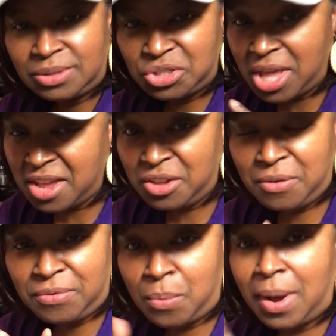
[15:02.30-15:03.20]
Thank you
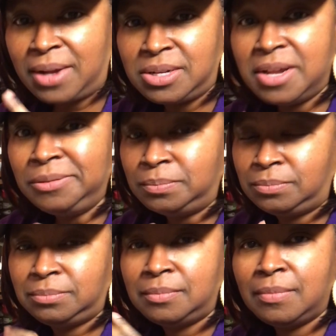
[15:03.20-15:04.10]
for watching,
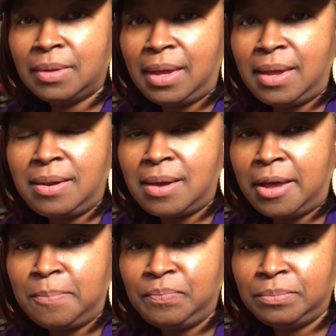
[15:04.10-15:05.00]
and
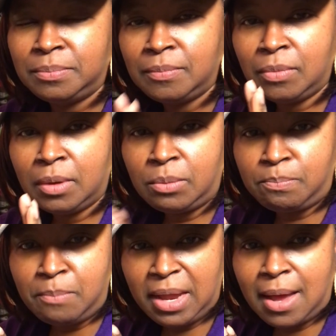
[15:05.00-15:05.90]

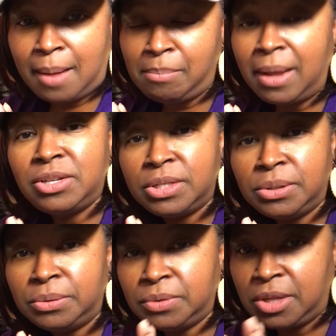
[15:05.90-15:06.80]
may God bless
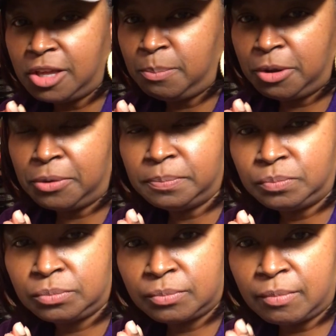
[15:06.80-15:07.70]
you and keep you.
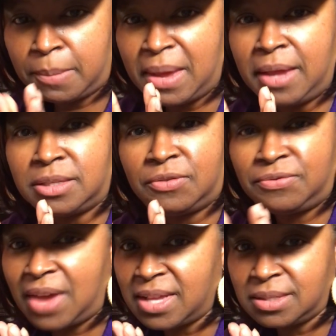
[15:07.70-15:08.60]
May His
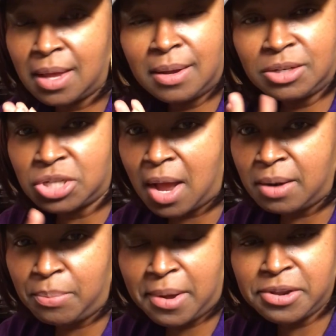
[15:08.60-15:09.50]
face shine
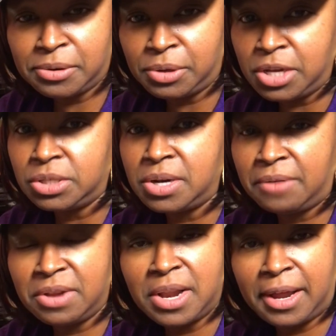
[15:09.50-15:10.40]
upon you each and
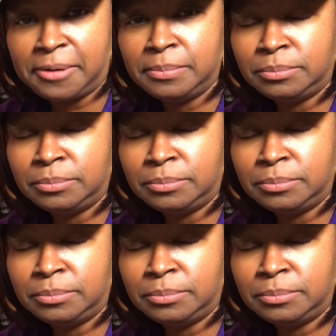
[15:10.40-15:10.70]
every day.